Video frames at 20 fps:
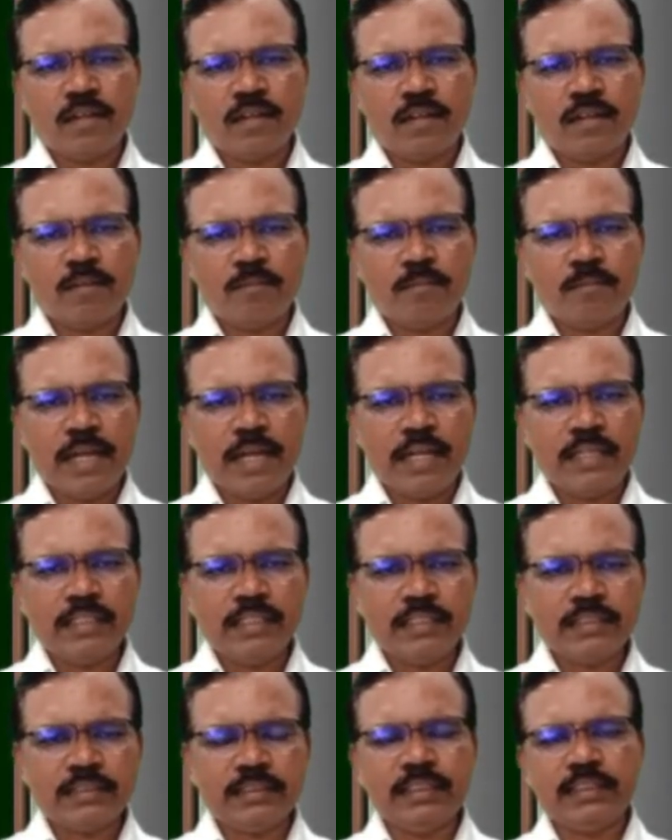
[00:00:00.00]

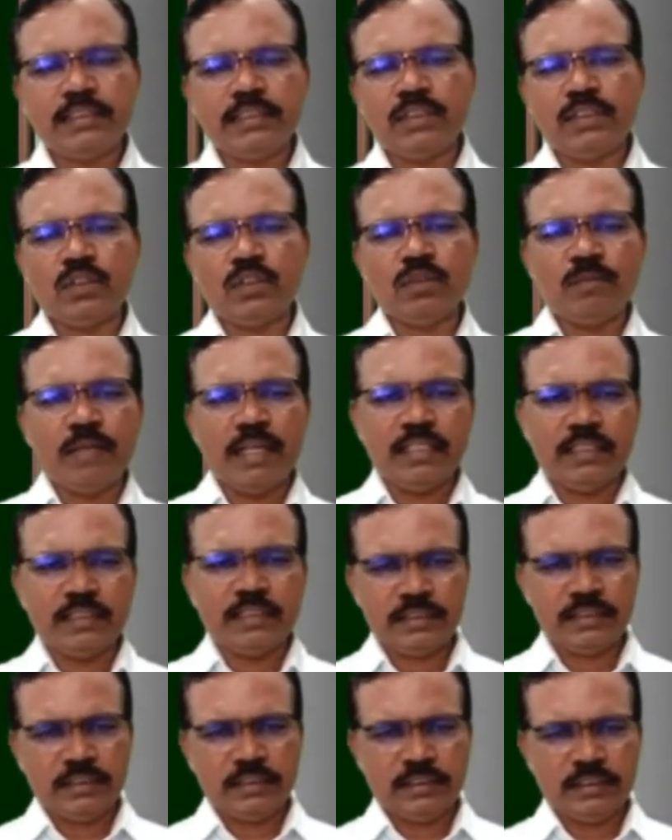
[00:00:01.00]
Minus 6 into
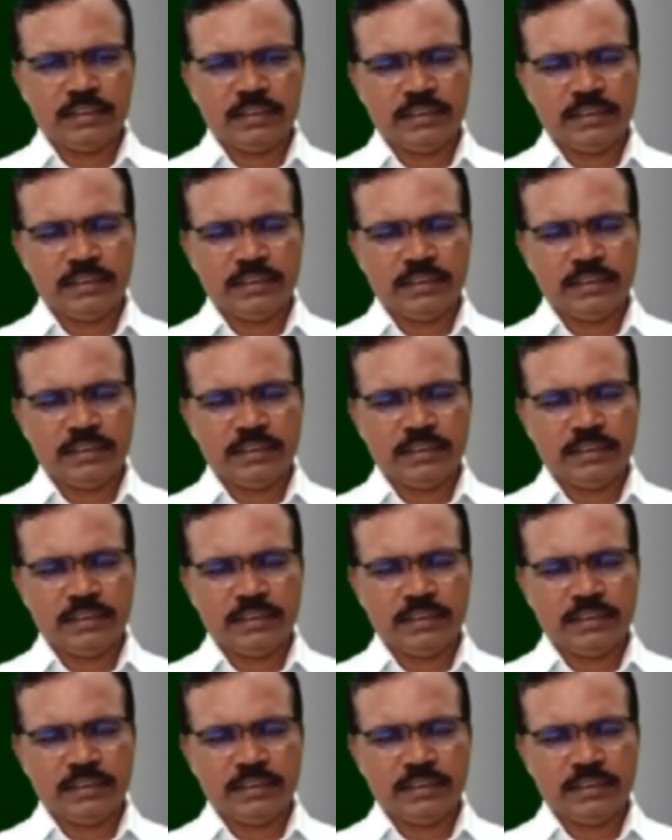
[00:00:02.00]
minus 6.